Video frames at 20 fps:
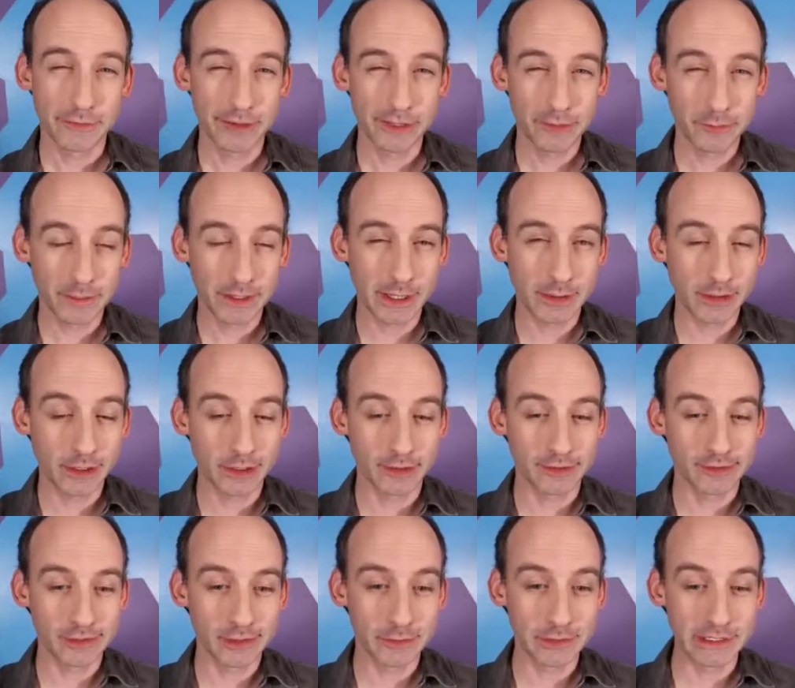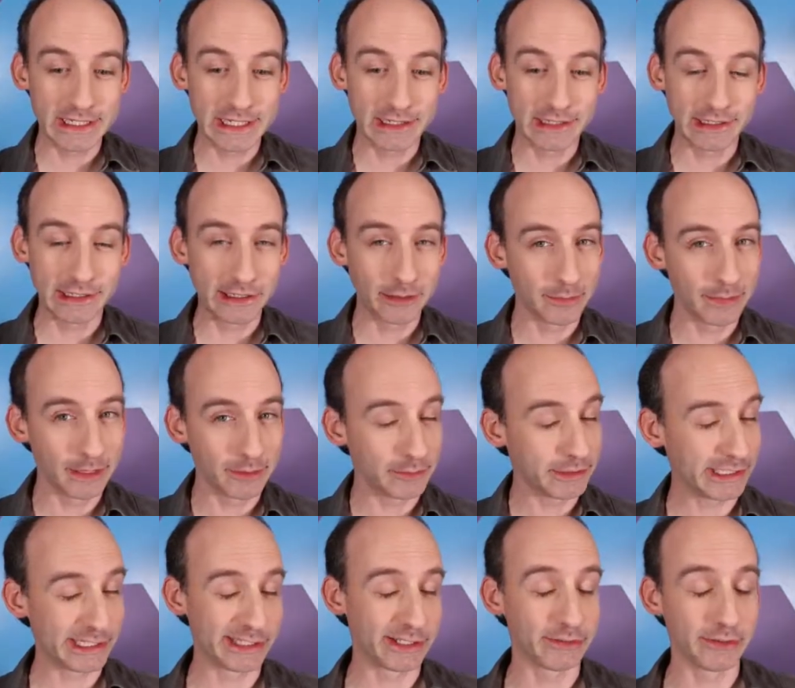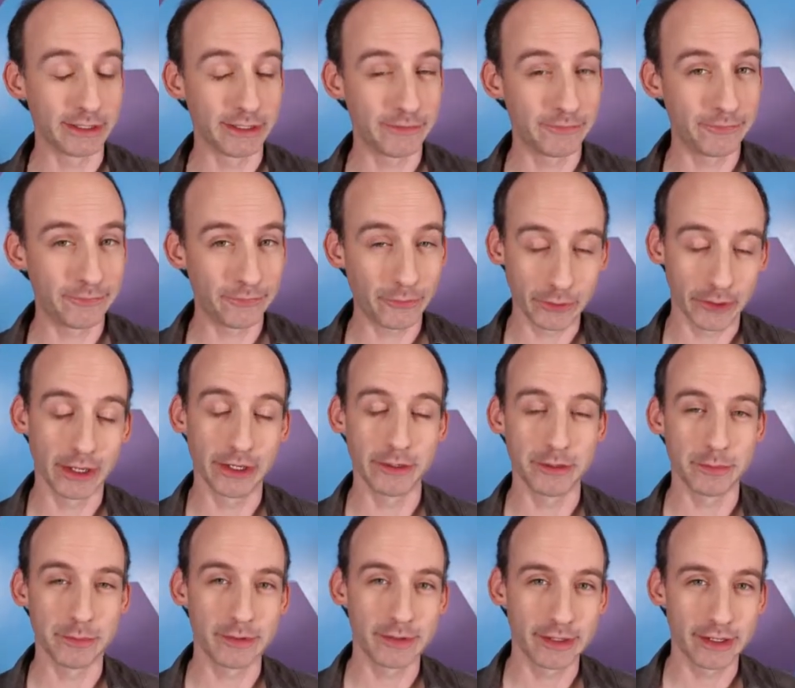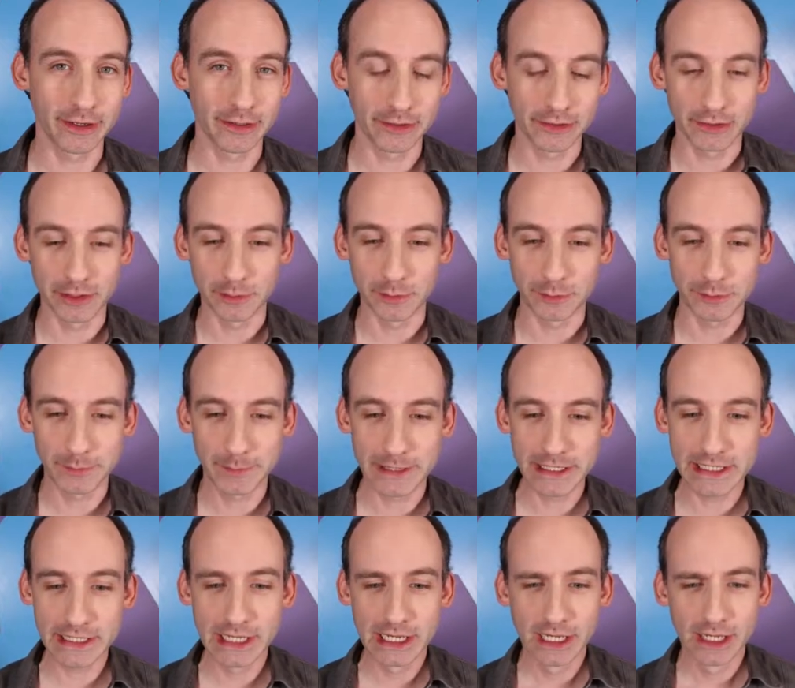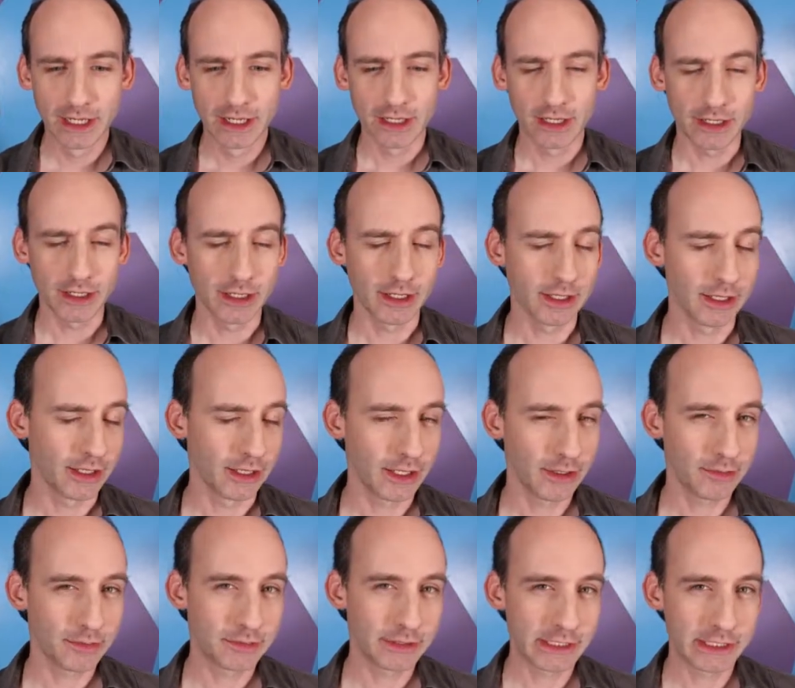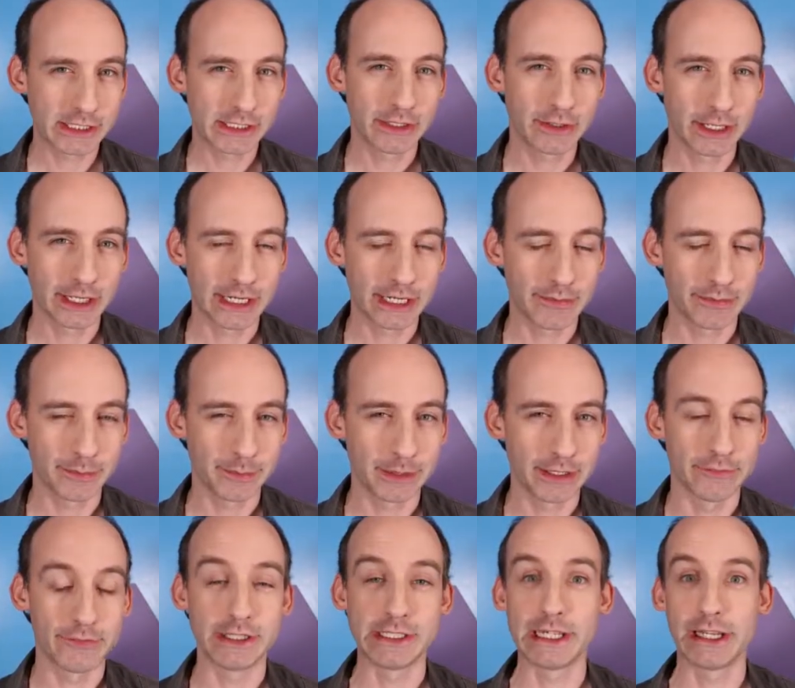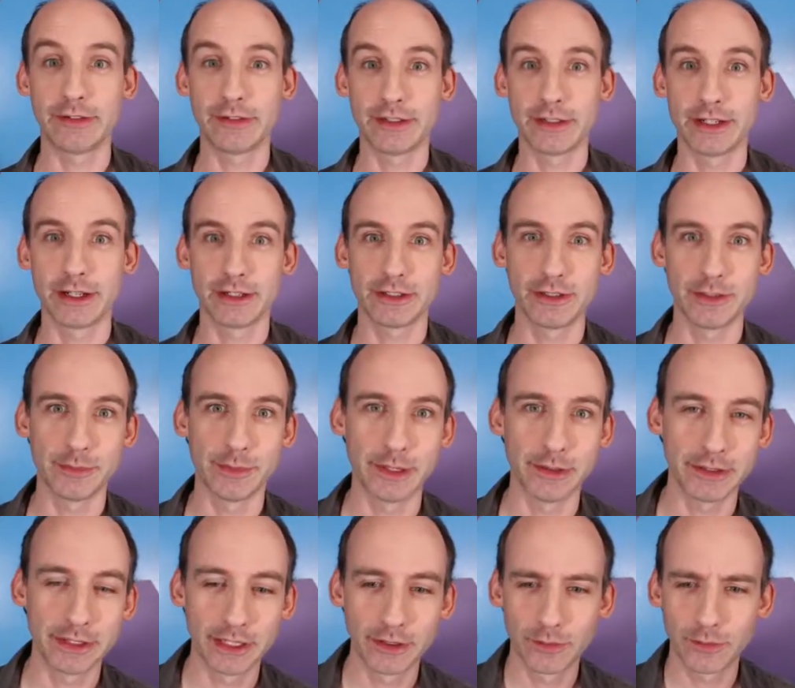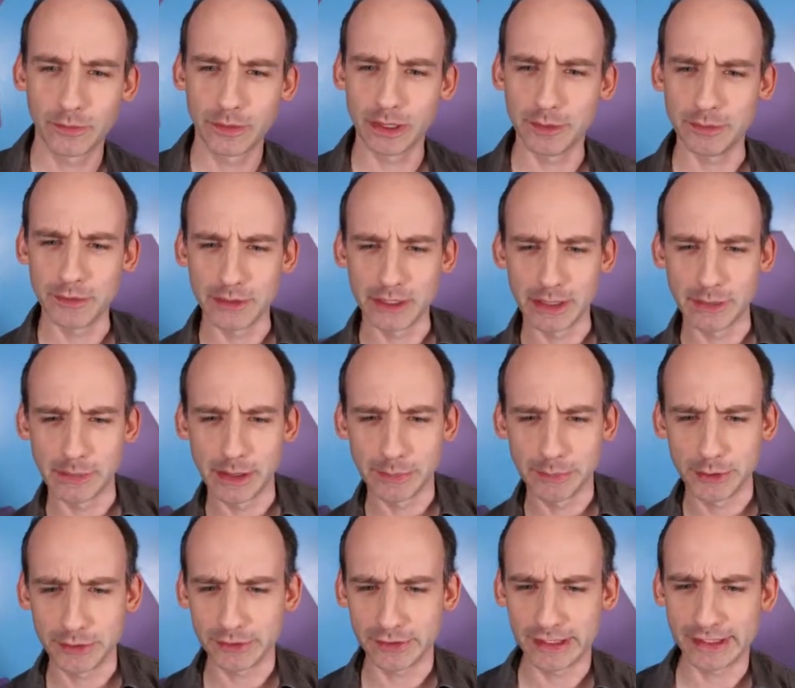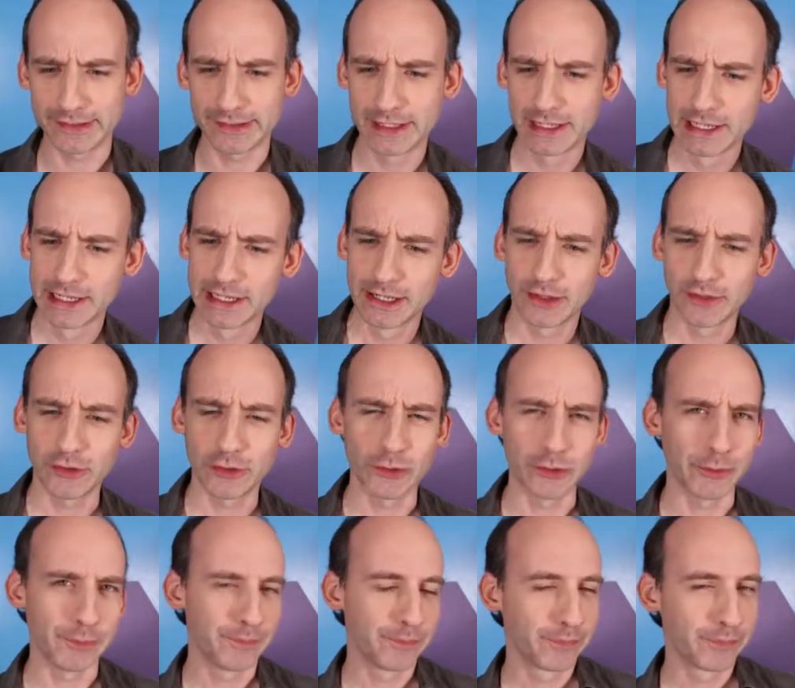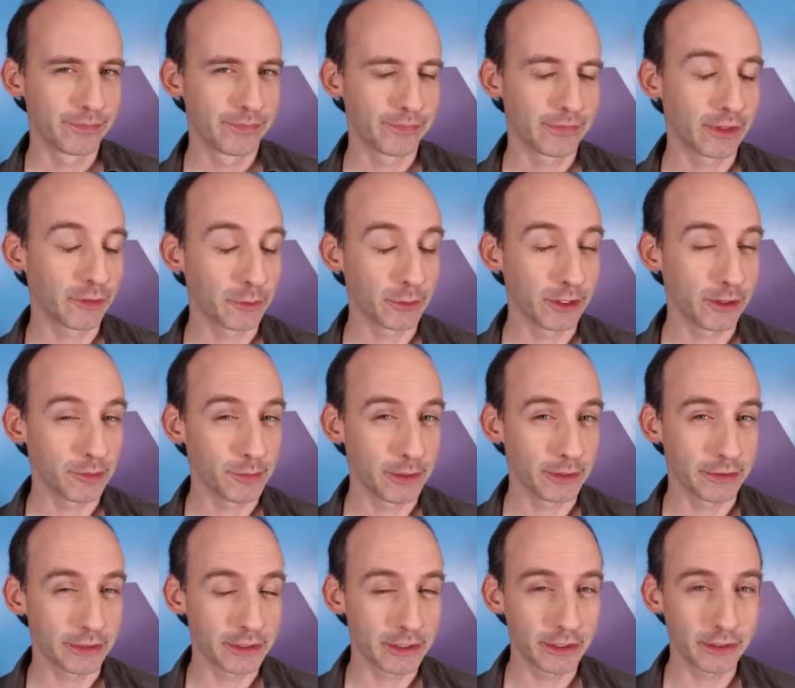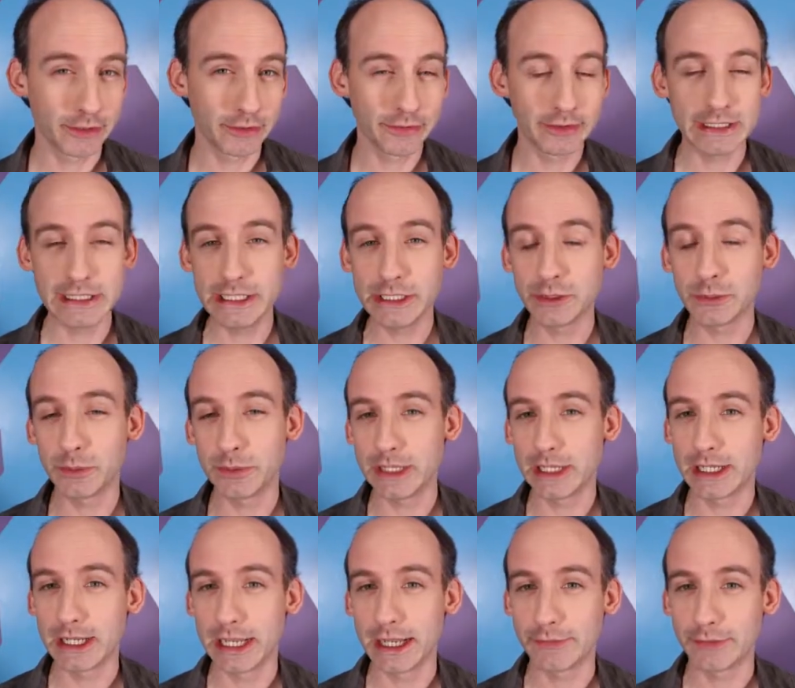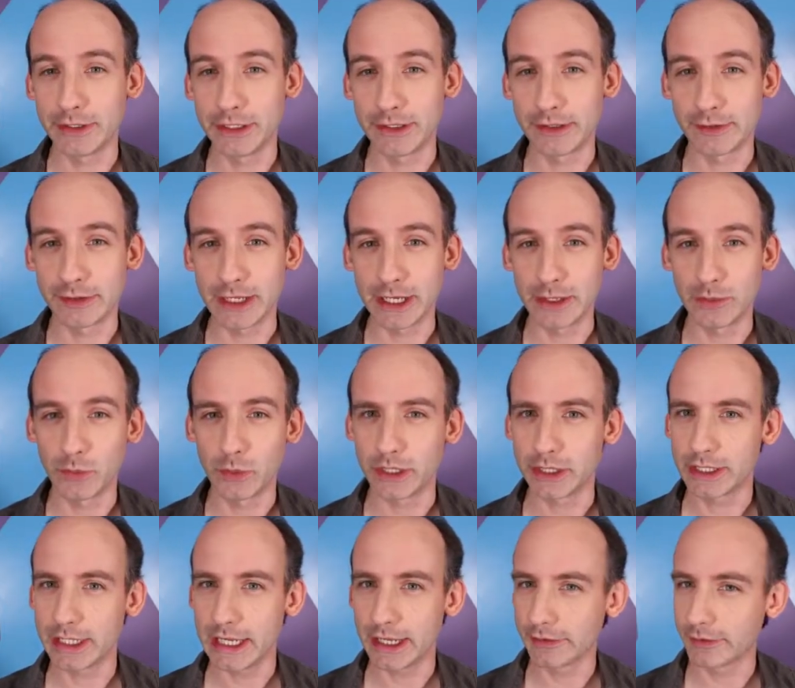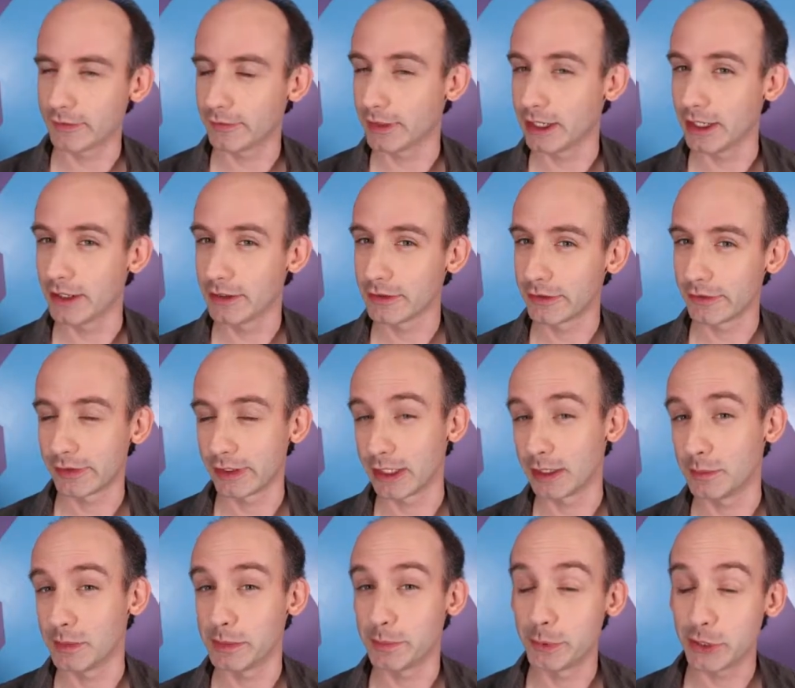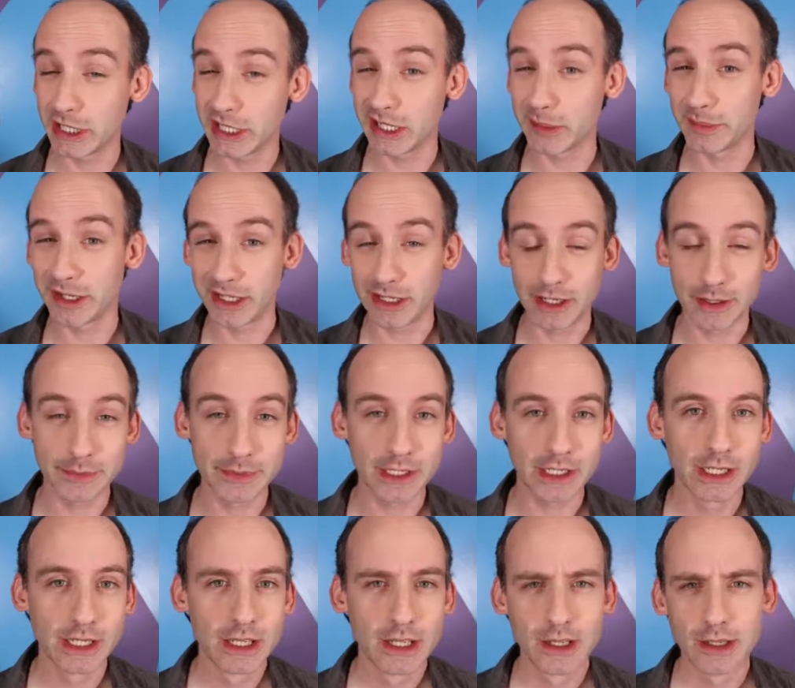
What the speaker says: for this one I'm going to slow it down a little bit, which is only 400% of the normal speed, and we'll just so I can have a bit of a chance to talk to you about what I'm doing in my process. So this one is about the turtles. Each week I have to decide what cast of characters I'm going to be putting in my comic